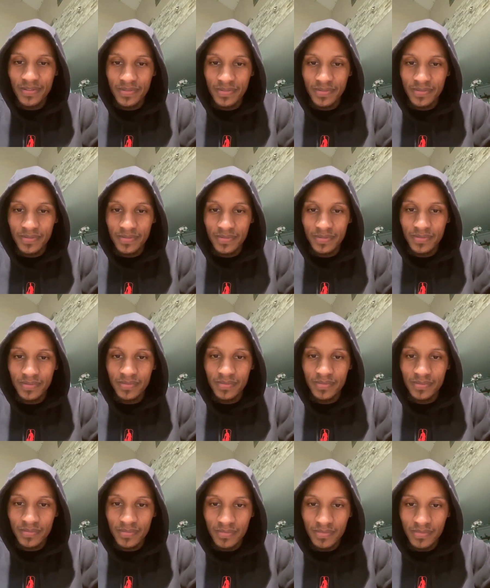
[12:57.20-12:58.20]

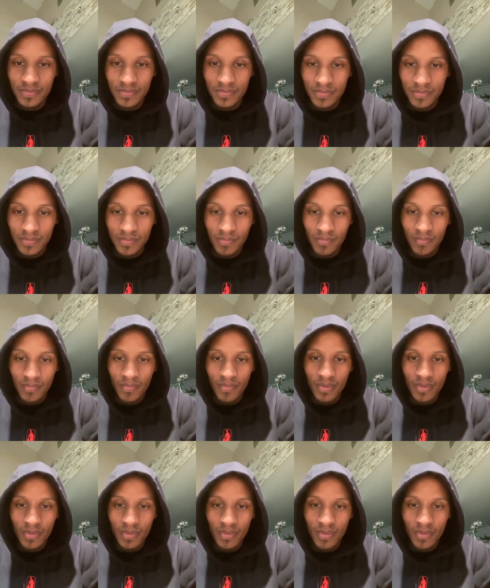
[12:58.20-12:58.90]
[no speech]